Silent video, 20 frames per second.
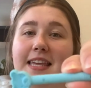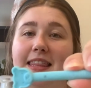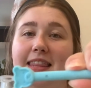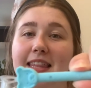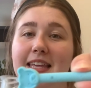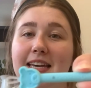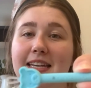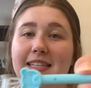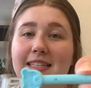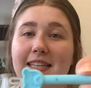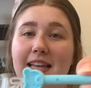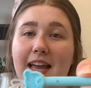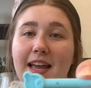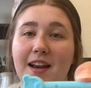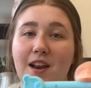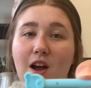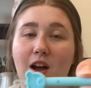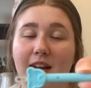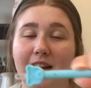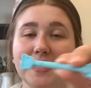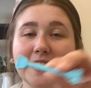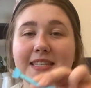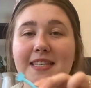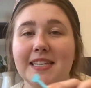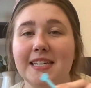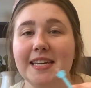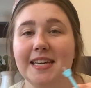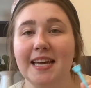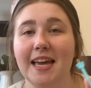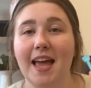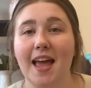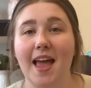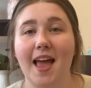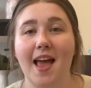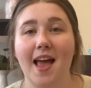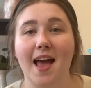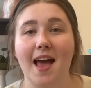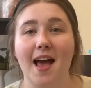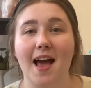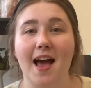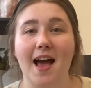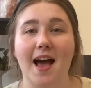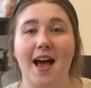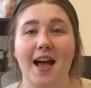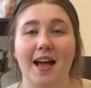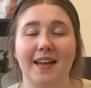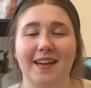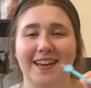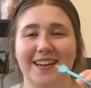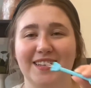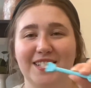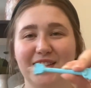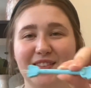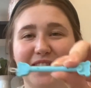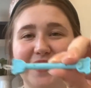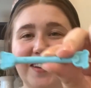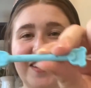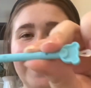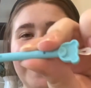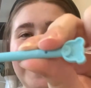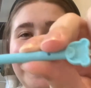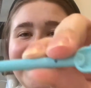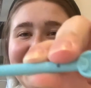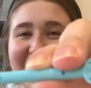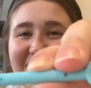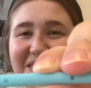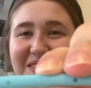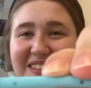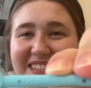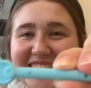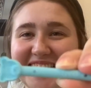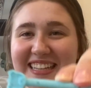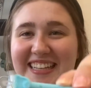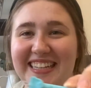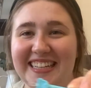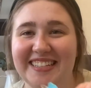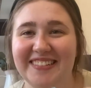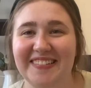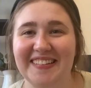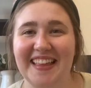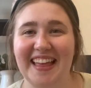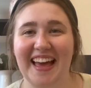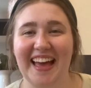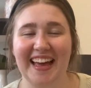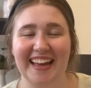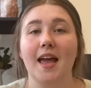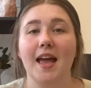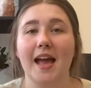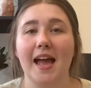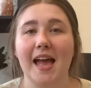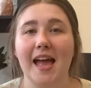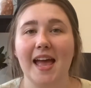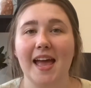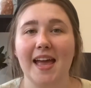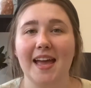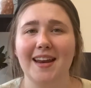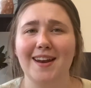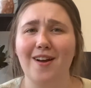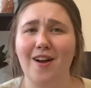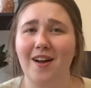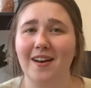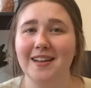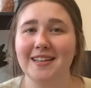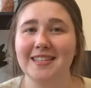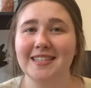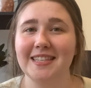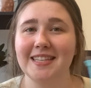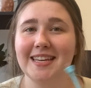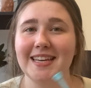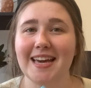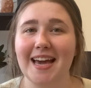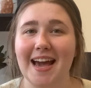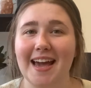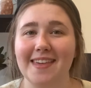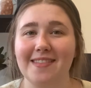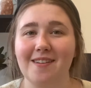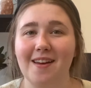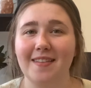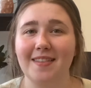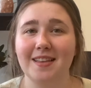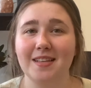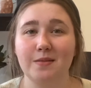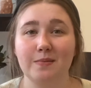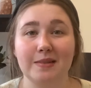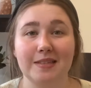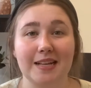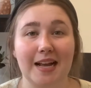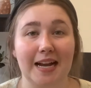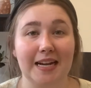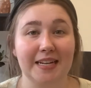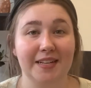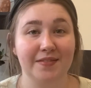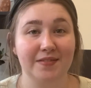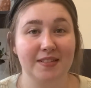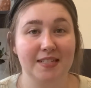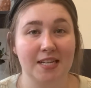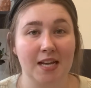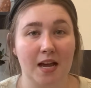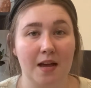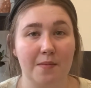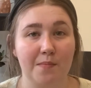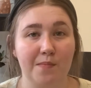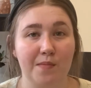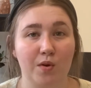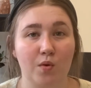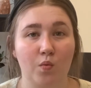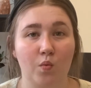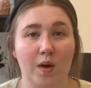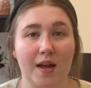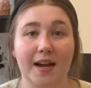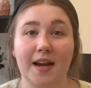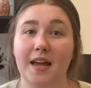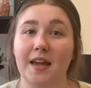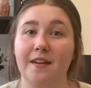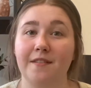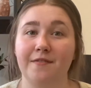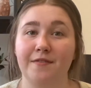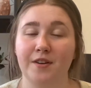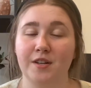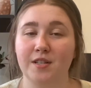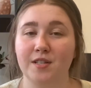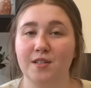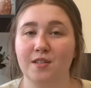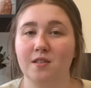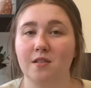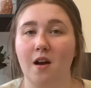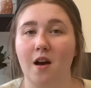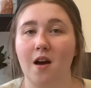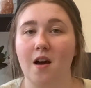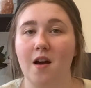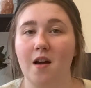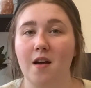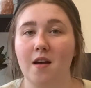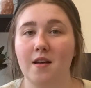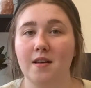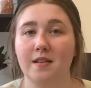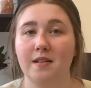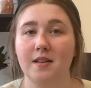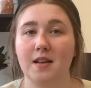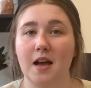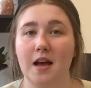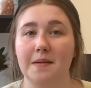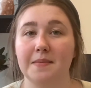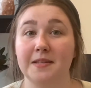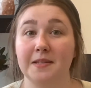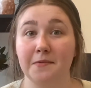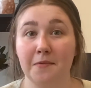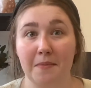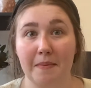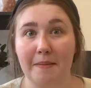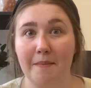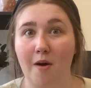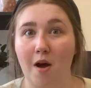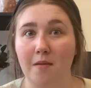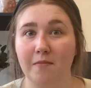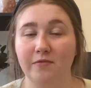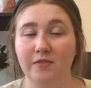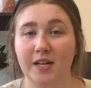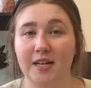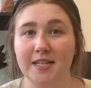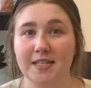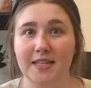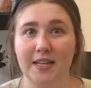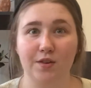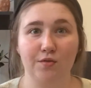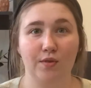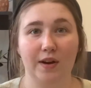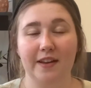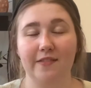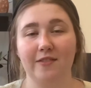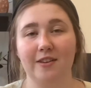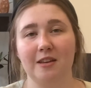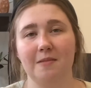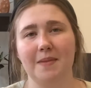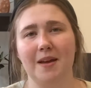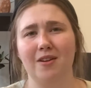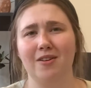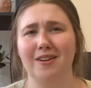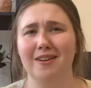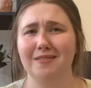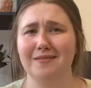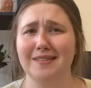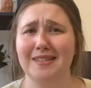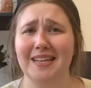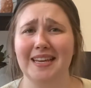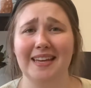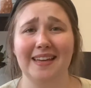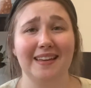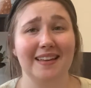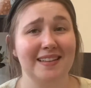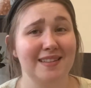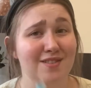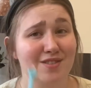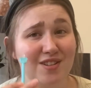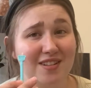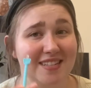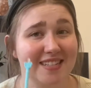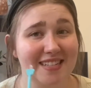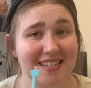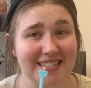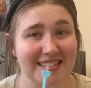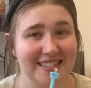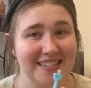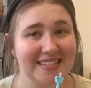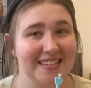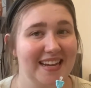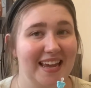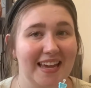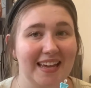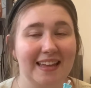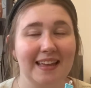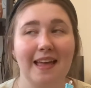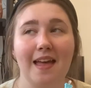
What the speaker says: this, and honestly, I just felt so silly doing that. And honestly, I thought this was kind of dumb when I first saw some of my mom friends like raving about it. I was like, it's just a stick.